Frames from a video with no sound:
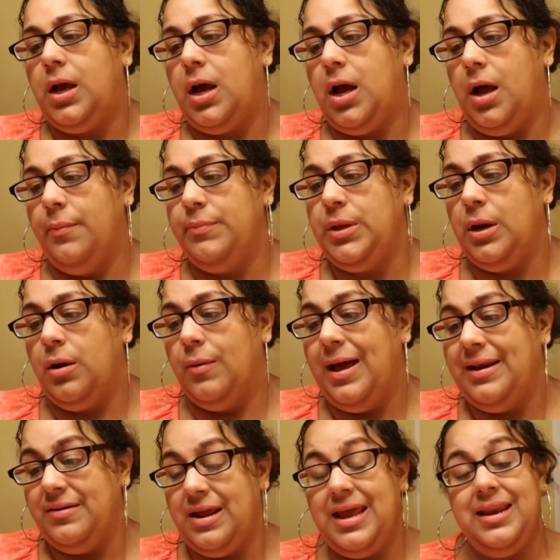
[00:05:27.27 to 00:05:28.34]

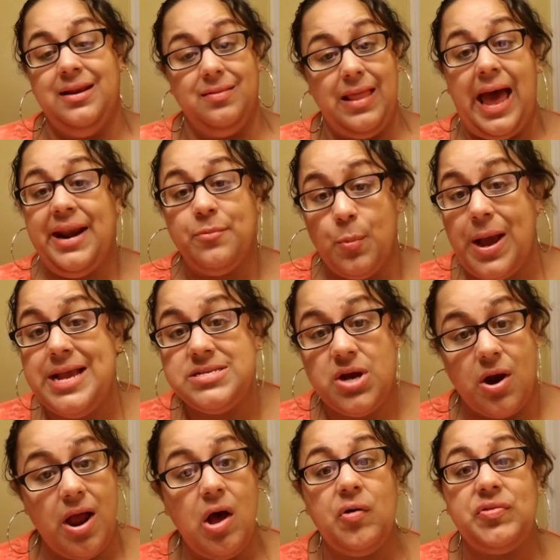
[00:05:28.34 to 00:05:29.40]
And in a lot of ways,
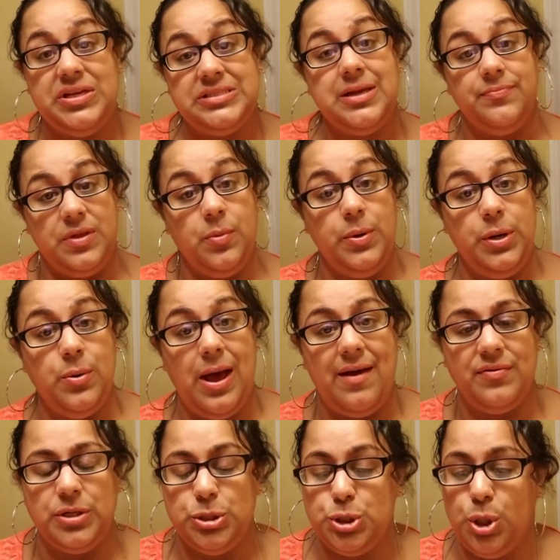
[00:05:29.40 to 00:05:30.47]
our health is something we do
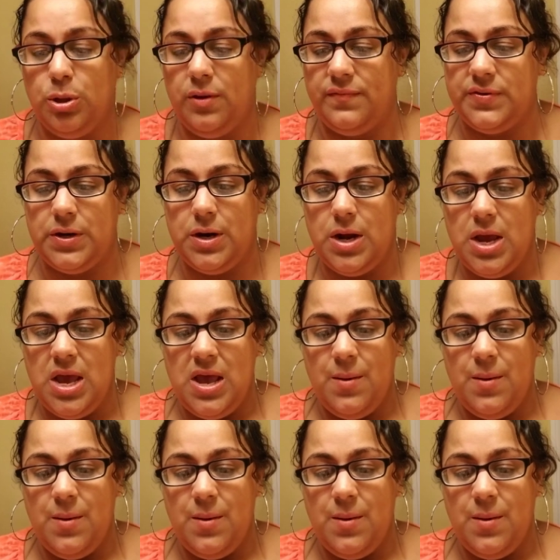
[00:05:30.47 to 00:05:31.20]
have control over.